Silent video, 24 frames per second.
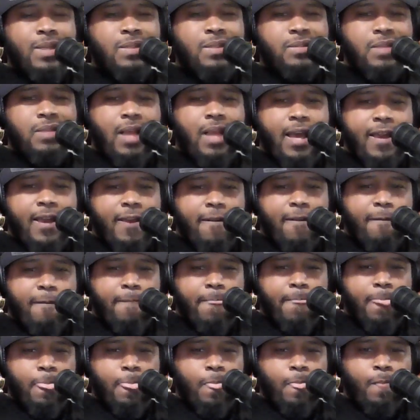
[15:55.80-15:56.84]
And it's like,
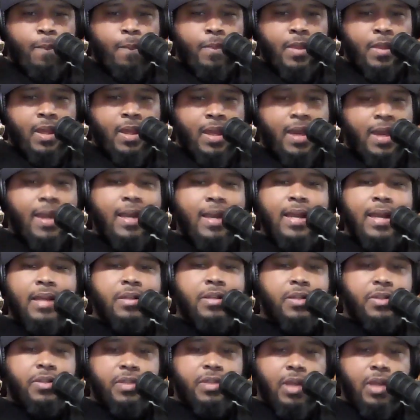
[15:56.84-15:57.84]
he doesn't